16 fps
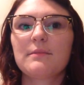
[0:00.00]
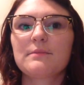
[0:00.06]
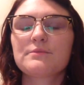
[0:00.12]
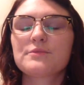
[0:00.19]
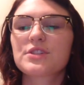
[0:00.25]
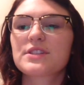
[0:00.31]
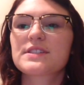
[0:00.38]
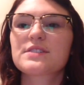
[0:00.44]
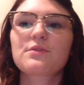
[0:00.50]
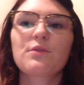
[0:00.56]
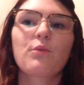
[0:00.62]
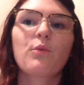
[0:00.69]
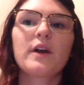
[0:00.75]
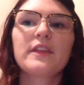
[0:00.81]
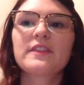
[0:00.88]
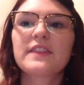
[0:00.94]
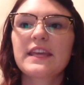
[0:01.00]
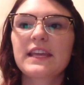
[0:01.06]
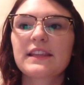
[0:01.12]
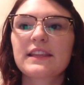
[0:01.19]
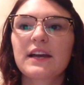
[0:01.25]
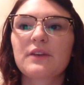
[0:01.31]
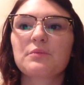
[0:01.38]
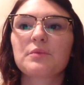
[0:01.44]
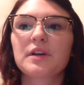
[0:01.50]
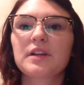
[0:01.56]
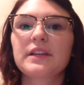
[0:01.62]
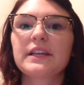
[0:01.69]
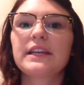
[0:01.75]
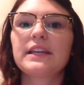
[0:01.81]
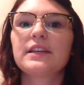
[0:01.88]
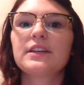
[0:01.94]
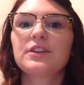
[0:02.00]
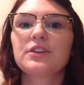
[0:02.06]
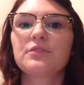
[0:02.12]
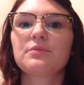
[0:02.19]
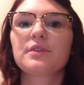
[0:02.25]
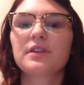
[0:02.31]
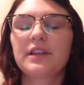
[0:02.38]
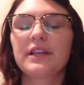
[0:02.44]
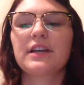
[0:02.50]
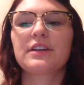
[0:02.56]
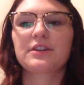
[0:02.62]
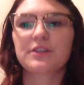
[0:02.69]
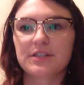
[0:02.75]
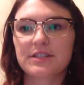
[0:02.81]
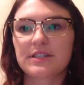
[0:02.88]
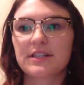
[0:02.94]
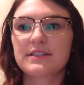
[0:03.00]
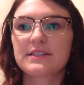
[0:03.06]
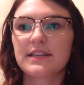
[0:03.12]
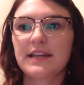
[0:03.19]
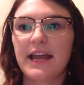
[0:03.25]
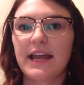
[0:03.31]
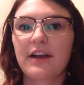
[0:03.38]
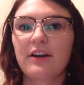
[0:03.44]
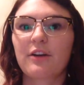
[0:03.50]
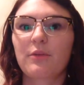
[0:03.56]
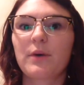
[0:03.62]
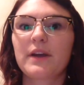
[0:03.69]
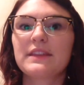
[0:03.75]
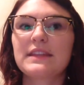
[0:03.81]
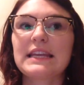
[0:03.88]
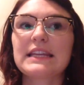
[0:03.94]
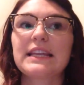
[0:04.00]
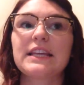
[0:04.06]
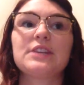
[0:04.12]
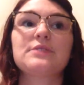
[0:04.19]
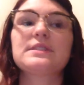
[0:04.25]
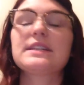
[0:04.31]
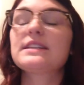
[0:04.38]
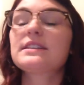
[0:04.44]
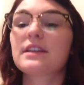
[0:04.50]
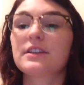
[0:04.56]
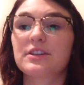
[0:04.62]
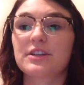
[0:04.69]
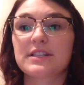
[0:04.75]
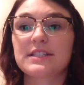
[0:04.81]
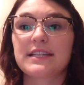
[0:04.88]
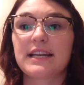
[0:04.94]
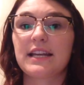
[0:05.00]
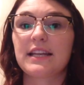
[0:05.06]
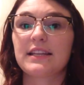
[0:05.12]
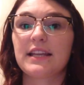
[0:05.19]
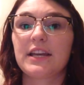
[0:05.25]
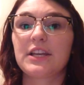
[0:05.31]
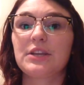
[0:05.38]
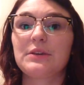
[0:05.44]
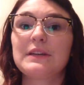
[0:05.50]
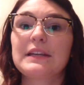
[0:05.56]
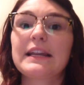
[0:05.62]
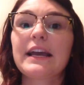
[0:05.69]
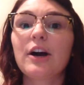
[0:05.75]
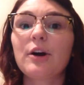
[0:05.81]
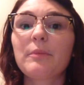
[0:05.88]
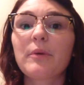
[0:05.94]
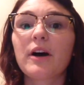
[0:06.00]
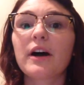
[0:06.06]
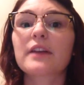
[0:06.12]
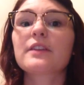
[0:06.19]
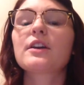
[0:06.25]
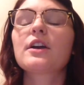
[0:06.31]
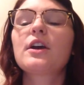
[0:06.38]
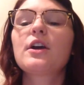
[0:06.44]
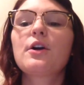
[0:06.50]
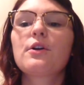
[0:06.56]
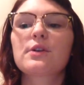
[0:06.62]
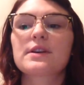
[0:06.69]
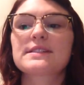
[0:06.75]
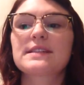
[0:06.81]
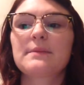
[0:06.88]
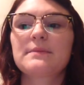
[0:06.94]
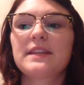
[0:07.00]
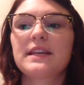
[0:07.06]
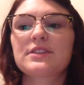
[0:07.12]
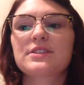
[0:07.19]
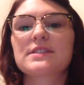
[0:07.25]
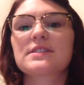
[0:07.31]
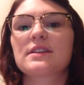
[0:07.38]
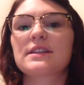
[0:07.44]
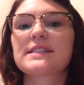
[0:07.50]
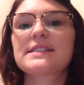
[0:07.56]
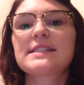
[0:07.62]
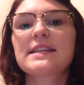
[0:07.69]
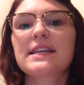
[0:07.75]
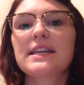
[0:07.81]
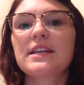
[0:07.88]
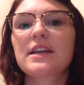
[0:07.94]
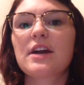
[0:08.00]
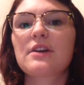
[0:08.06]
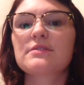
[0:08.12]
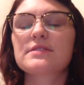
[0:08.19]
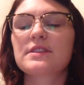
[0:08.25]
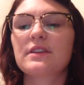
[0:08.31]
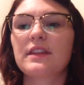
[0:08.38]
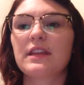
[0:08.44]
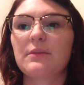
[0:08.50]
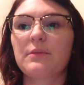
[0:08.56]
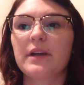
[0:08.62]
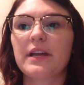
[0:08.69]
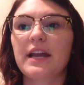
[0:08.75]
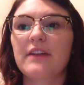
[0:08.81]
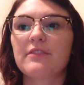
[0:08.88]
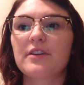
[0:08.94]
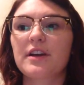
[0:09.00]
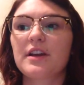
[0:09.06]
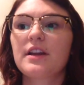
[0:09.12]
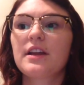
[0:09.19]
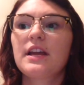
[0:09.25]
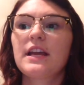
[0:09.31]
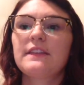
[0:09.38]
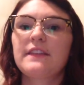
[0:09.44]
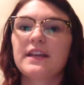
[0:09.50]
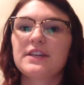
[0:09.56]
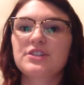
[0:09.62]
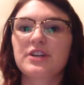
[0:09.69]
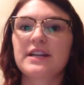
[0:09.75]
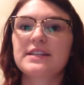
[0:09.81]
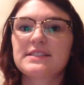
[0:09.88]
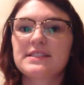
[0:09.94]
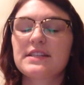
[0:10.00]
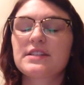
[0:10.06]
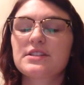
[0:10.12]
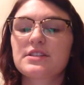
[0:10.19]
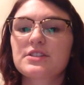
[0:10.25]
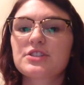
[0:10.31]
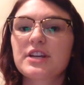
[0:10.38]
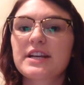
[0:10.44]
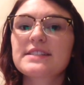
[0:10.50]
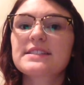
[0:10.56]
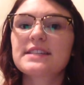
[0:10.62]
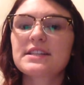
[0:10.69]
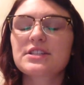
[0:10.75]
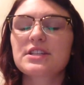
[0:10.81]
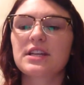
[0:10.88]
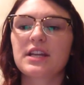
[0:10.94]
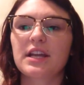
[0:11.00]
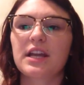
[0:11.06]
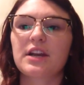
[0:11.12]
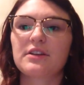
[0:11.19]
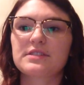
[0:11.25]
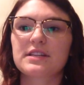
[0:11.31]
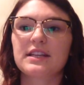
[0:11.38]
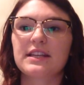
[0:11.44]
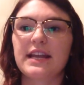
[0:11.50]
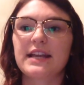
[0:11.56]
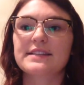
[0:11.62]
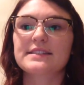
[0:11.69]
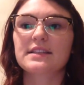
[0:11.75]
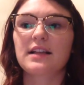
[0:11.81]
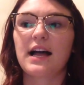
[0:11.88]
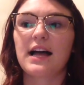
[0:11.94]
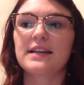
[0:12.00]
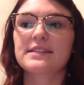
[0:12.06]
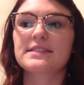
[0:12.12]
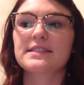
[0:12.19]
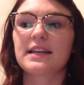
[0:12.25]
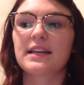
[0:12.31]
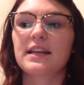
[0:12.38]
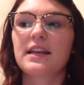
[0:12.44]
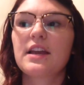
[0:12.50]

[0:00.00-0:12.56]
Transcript: just one thing that you really understood today, or one thing that you didn't understand that you need help on, or something just on a sticky note, so that whenever they transition and go to the next class, that